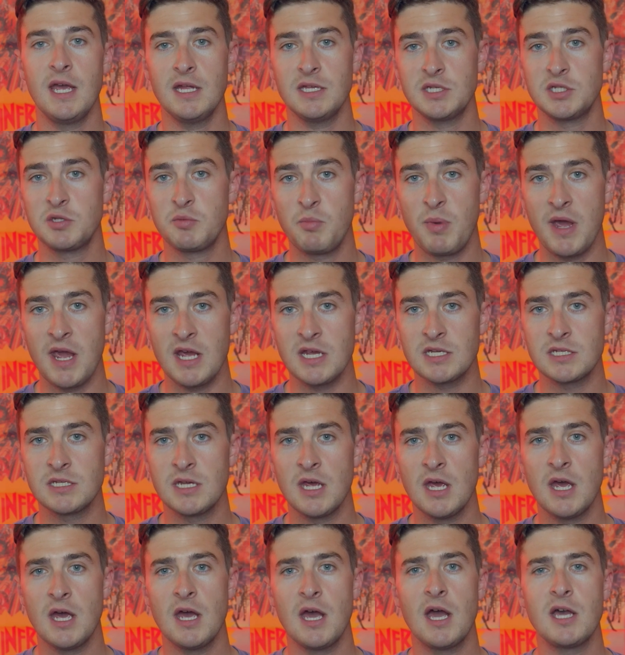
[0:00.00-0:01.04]
in space.
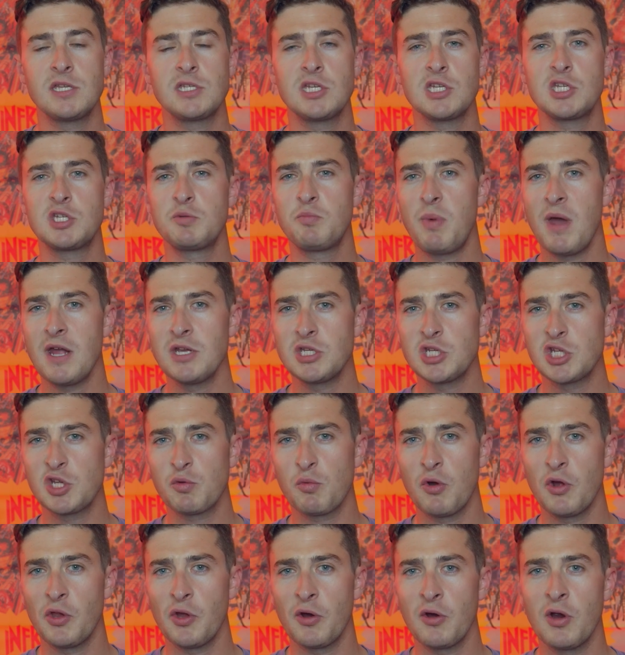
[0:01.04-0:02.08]
A suspense
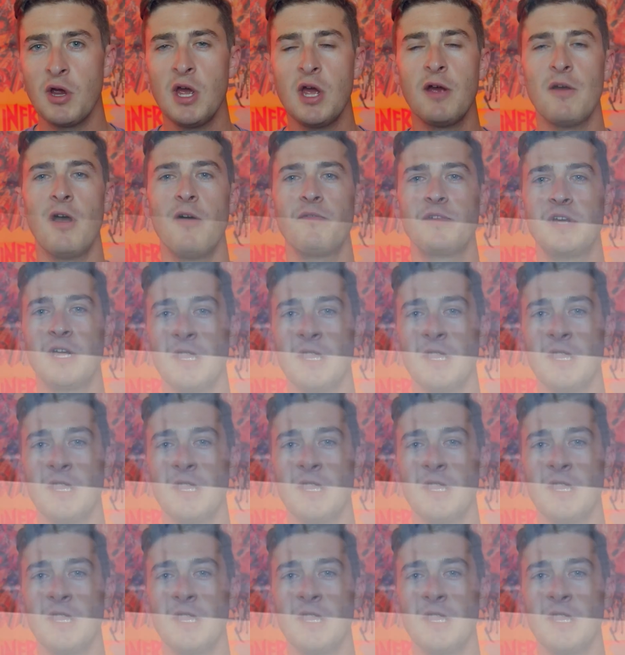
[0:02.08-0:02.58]
thriller of